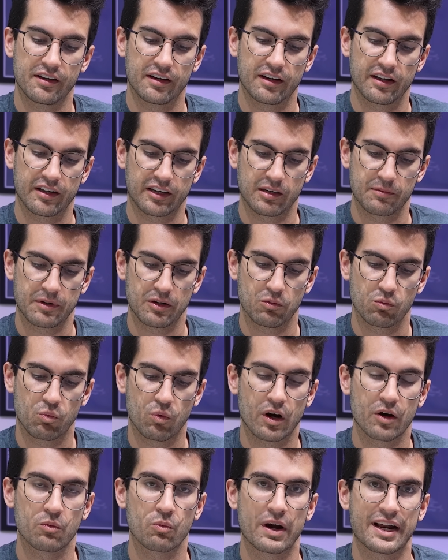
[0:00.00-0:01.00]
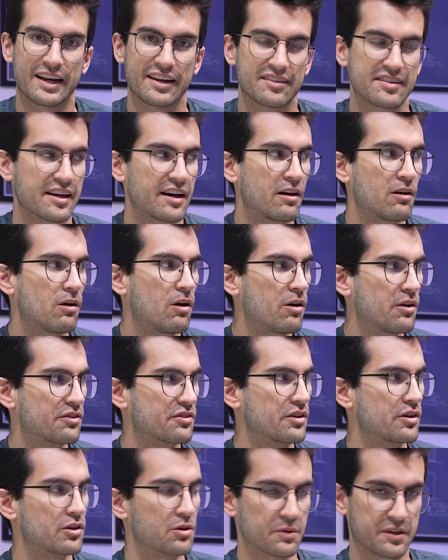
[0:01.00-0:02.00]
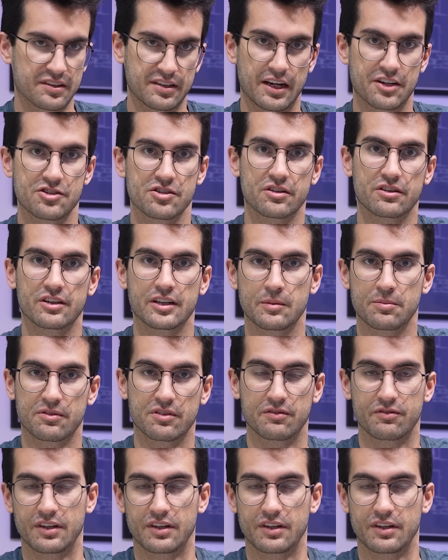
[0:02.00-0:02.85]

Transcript: Uh, it can be one way to tell. Also, the retention clips,